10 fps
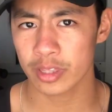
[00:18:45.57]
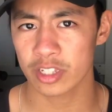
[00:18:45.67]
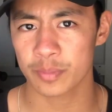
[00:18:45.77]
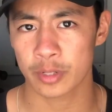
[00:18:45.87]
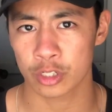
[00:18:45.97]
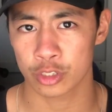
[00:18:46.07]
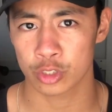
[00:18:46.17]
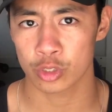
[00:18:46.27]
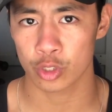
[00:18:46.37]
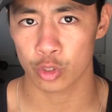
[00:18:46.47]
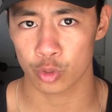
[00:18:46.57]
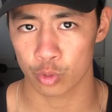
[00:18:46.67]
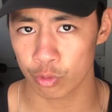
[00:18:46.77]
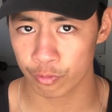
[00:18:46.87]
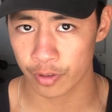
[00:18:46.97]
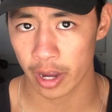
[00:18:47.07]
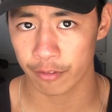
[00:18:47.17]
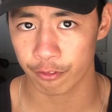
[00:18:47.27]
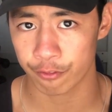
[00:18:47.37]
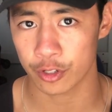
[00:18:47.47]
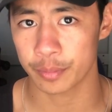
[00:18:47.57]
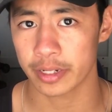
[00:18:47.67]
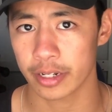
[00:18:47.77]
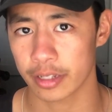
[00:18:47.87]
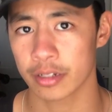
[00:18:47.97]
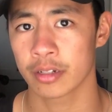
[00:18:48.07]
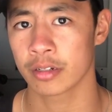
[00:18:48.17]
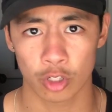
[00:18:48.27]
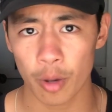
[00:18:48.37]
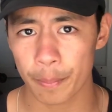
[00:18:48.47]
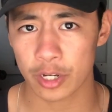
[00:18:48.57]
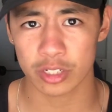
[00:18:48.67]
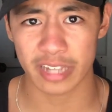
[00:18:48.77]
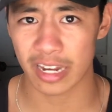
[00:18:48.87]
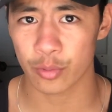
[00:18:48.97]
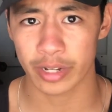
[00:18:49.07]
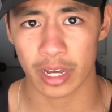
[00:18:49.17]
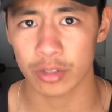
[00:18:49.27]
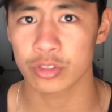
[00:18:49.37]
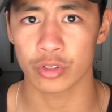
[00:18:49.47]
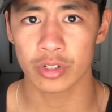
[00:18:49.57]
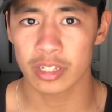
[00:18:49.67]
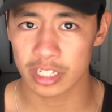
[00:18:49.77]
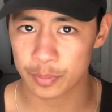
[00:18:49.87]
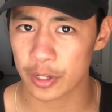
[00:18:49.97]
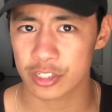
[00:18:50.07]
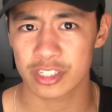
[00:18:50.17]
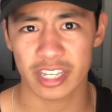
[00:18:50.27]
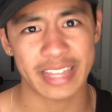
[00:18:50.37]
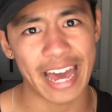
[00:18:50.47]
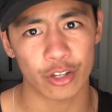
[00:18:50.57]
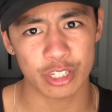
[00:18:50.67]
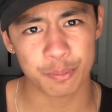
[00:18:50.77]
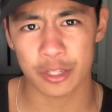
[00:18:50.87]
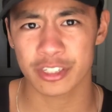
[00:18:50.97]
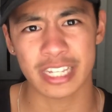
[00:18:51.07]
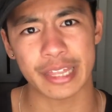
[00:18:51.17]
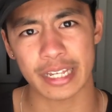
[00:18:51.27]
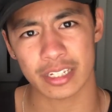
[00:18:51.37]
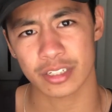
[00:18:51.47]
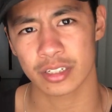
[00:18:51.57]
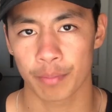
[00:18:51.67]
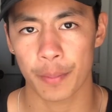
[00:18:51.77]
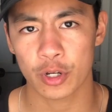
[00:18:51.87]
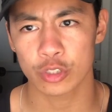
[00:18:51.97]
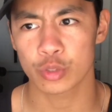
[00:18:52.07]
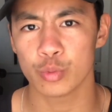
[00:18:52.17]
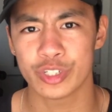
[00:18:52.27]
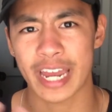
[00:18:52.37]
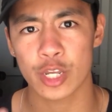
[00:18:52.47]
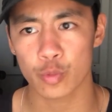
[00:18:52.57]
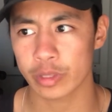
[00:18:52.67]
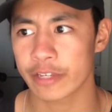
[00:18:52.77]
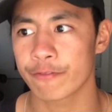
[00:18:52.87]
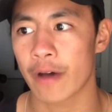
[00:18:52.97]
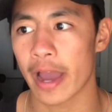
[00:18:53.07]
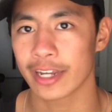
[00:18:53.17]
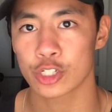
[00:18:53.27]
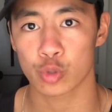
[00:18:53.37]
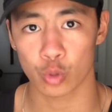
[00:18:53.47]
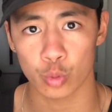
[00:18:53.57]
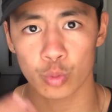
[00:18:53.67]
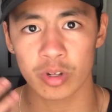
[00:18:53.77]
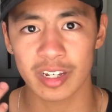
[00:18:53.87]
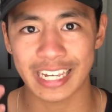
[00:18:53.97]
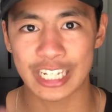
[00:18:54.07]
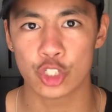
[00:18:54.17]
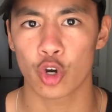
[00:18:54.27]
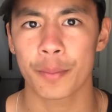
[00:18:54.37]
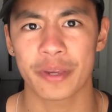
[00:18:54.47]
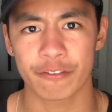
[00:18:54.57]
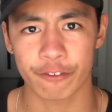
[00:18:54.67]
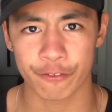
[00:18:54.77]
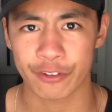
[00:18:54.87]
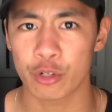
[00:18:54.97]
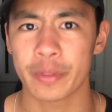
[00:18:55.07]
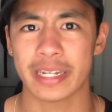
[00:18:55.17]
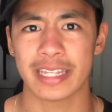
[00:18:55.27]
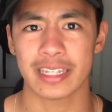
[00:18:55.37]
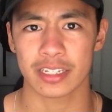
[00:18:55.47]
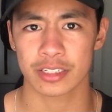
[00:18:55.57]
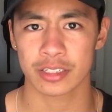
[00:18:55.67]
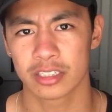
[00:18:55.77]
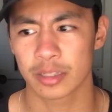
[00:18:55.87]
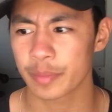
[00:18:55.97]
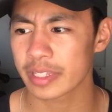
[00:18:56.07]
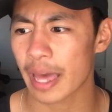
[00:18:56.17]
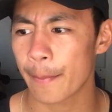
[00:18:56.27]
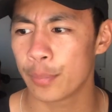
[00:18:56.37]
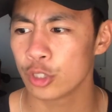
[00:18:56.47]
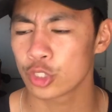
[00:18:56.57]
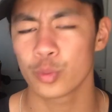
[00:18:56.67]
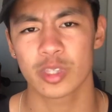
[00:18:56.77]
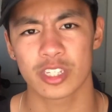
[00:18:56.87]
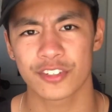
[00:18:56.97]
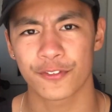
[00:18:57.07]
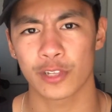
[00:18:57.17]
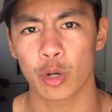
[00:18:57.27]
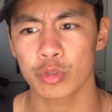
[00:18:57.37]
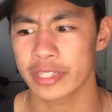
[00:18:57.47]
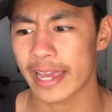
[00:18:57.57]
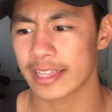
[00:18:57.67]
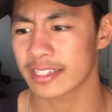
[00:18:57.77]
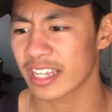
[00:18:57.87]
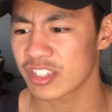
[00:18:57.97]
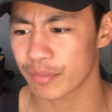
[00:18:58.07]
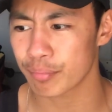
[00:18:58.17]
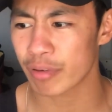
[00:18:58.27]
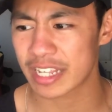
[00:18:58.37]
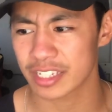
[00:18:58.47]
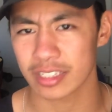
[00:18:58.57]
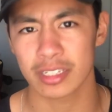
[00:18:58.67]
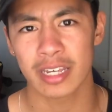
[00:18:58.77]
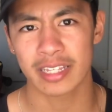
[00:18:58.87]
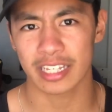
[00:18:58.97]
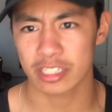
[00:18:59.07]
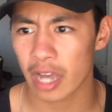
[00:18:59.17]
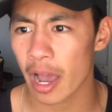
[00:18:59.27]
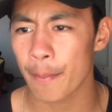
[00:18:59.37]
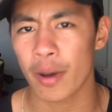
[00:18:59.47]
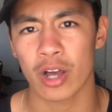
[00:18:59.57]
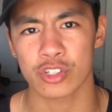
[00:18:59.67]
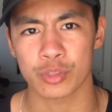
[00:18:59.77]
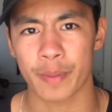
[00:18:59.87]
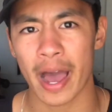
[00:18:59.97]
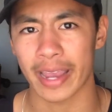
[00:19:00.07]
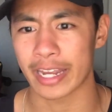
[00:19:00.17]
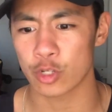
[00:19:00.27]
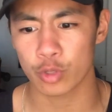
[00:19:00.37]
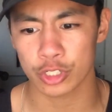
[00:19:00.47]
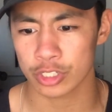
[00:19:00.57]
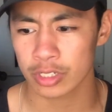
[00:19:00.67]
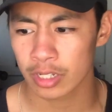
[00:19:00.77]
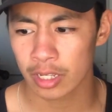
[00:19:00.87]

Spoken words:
this because you find fulfillment in it. Not because anyone else, or this person said that, or this person said this, but because you genuinely find true enjoyment, fulfillment in this. Something that puts you in this flow state, the sense of presence, that time passes by and you can just